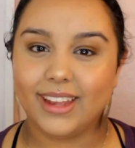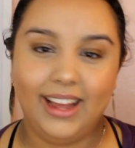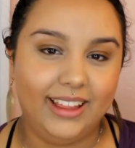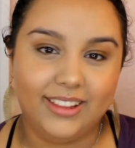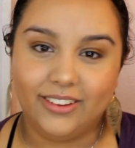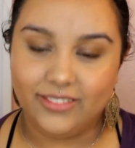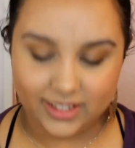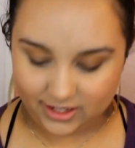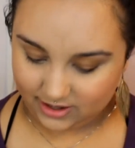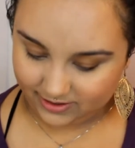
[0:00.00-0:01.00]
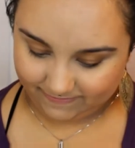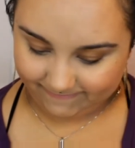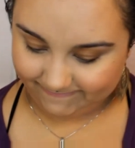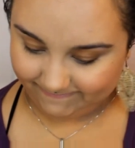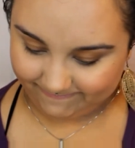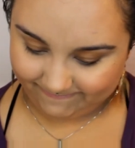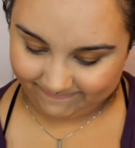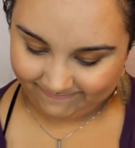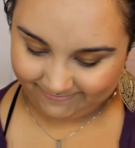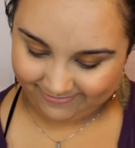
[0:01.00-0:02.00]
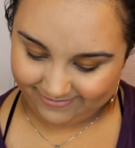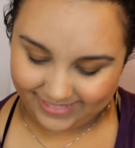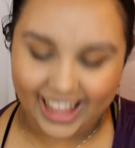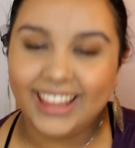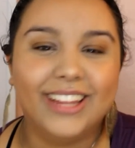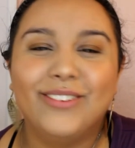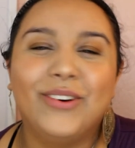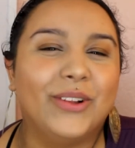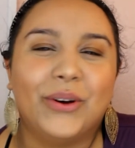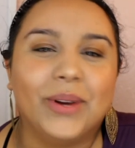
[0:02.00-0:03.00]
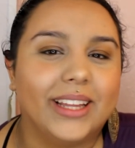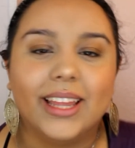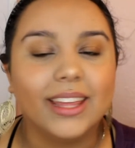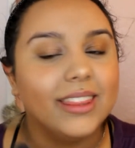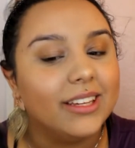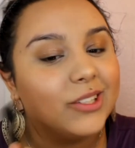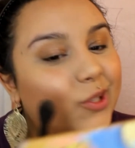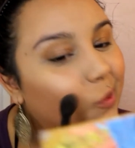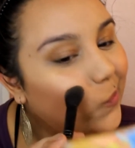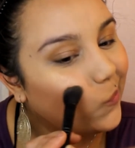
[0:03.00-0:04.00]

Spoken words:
I love this. I love glowing like this.